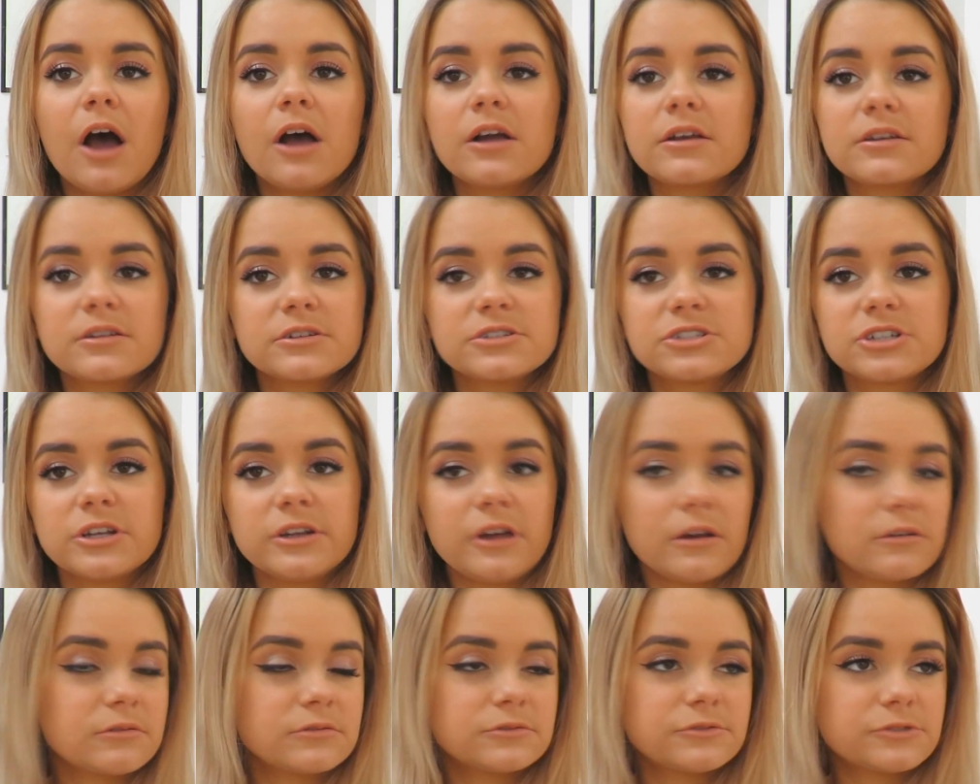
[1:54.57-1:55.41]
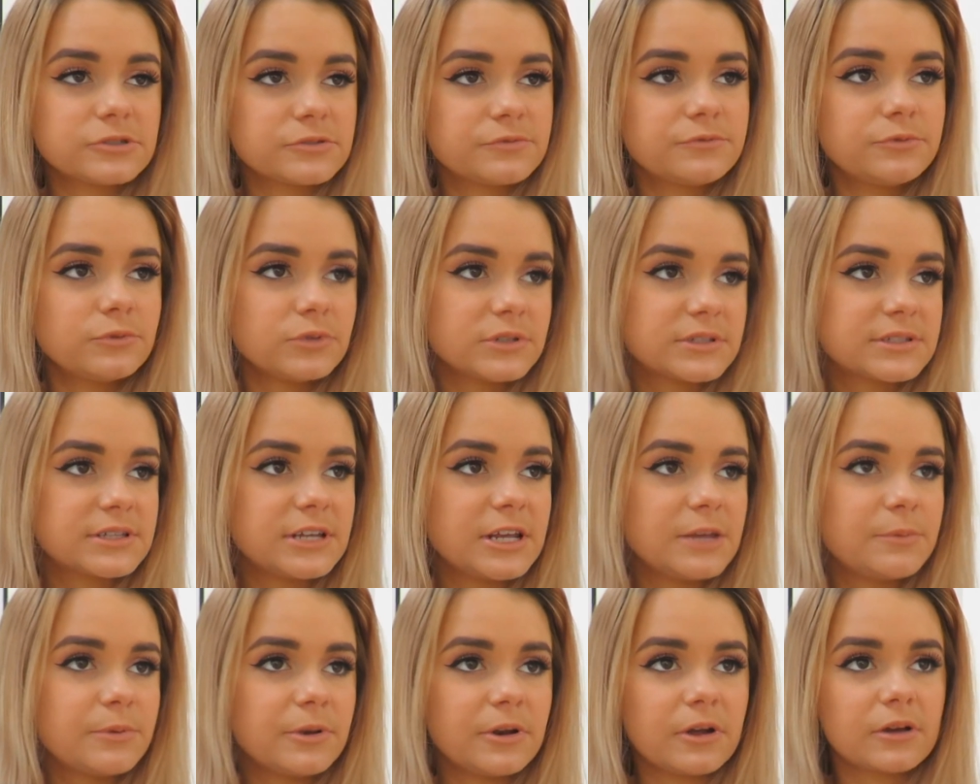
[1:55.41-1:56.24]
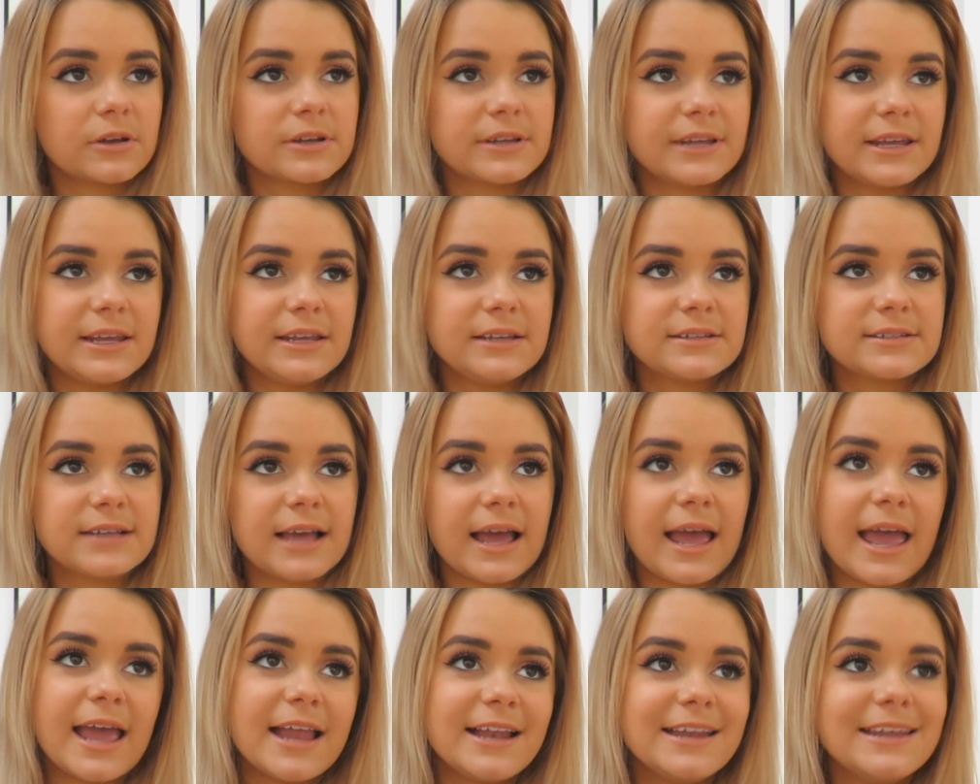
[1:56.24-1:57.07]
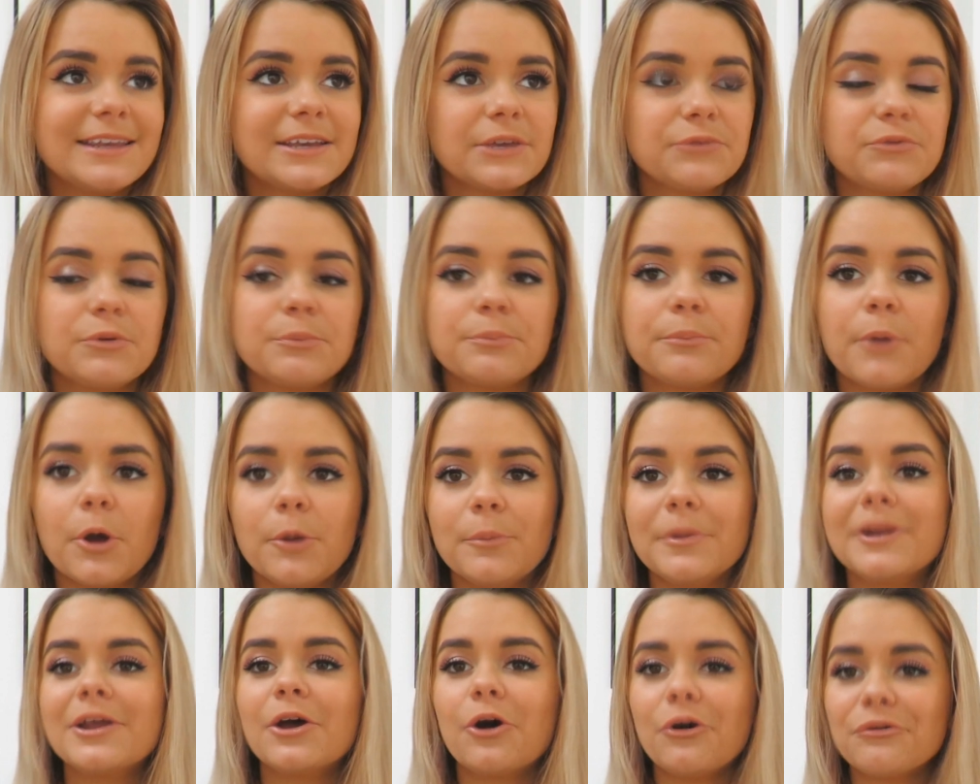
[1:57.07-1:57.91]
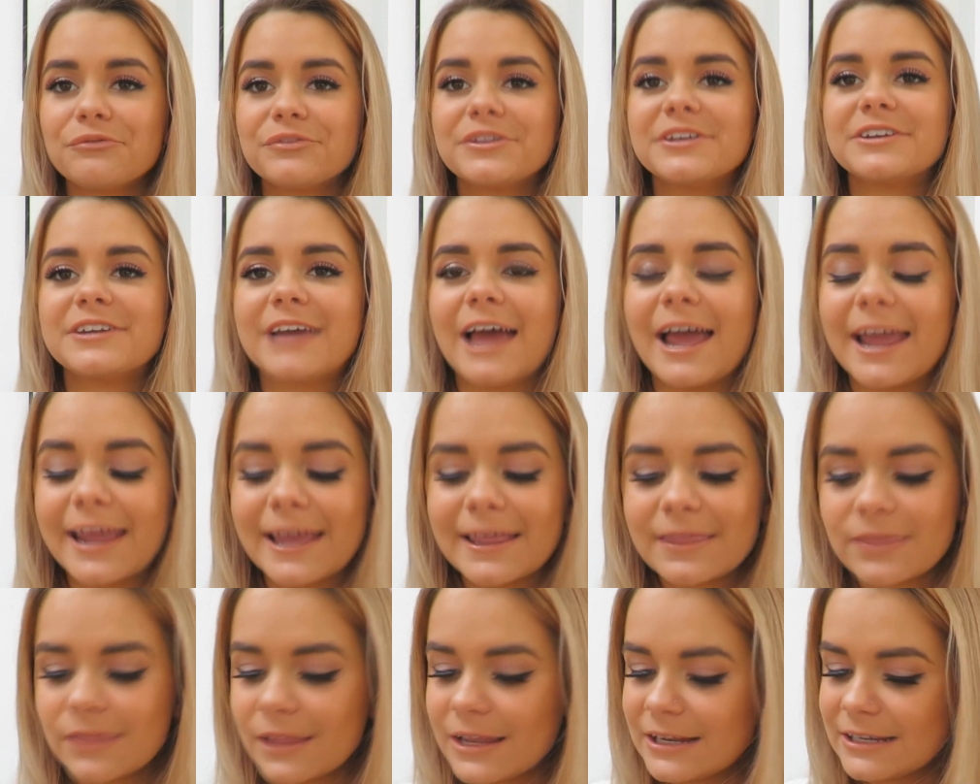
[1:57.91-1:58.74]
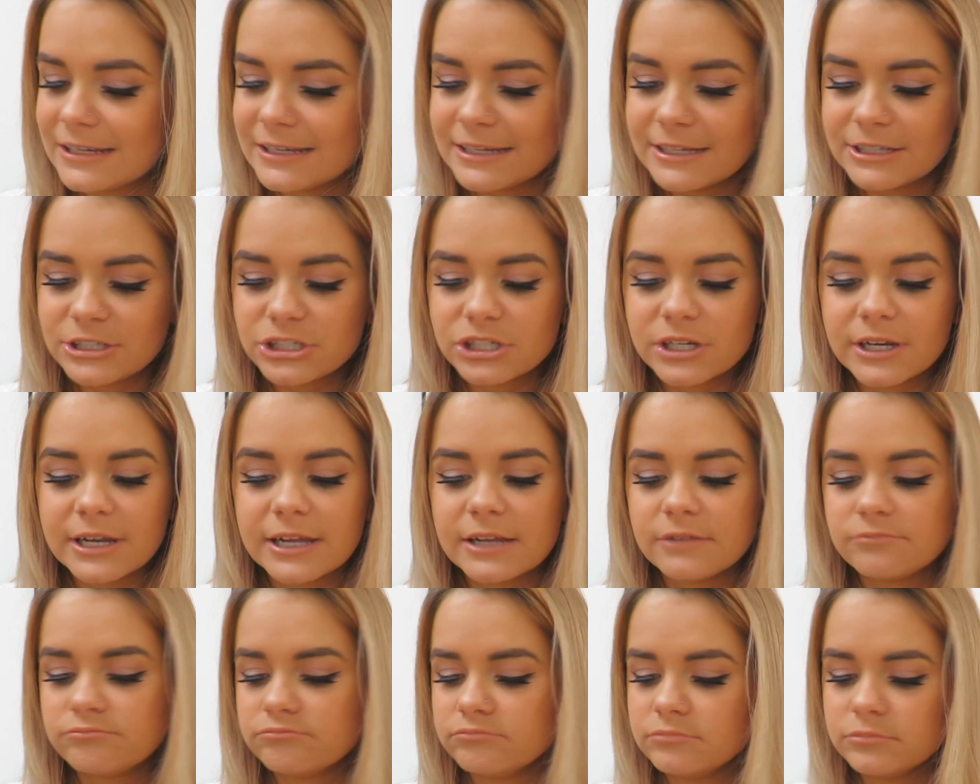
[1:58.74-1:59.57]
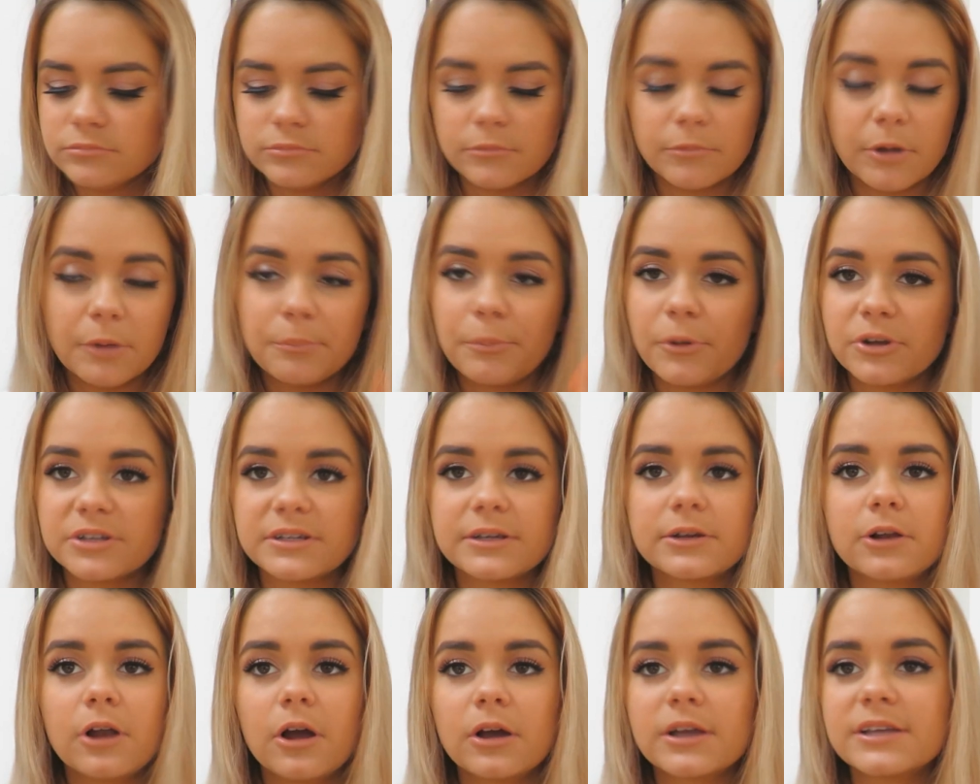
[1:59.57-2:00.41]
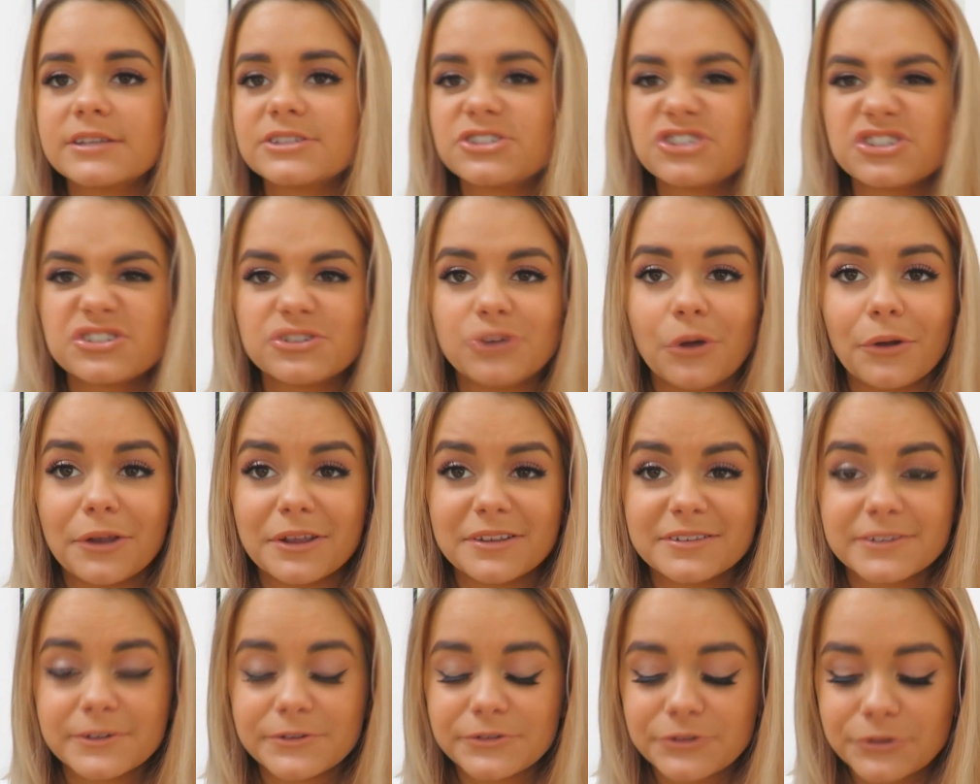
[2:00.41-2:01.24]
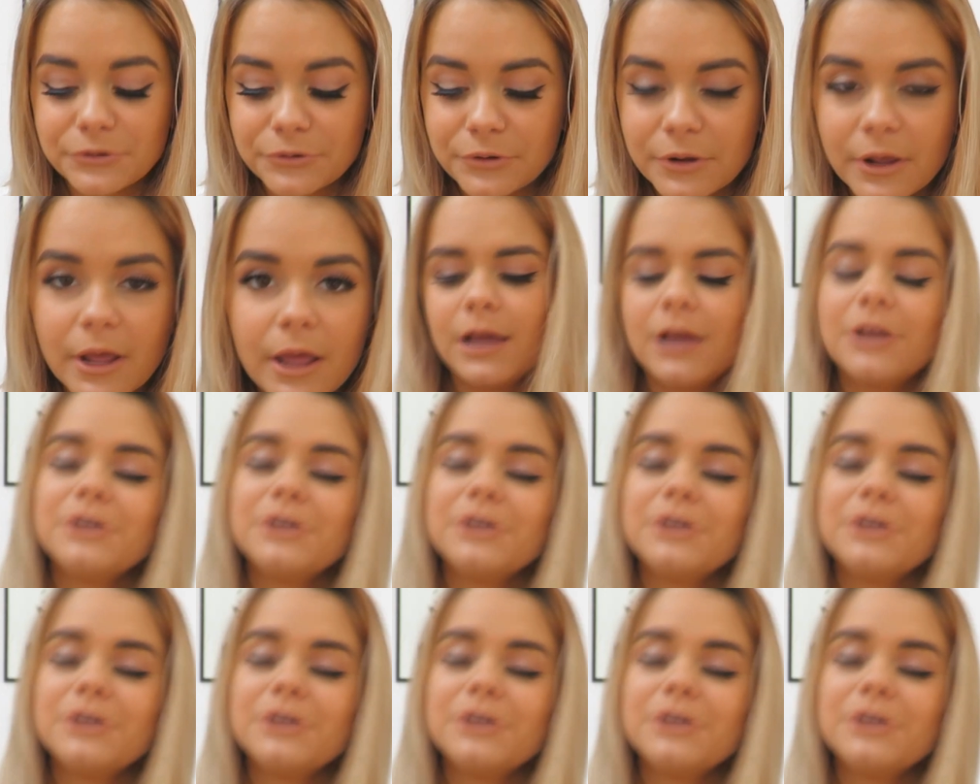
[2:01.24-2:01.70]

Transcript: I could just fall asleep and I could eat at any given moment of the day. It literally, my body clock is just non-existent.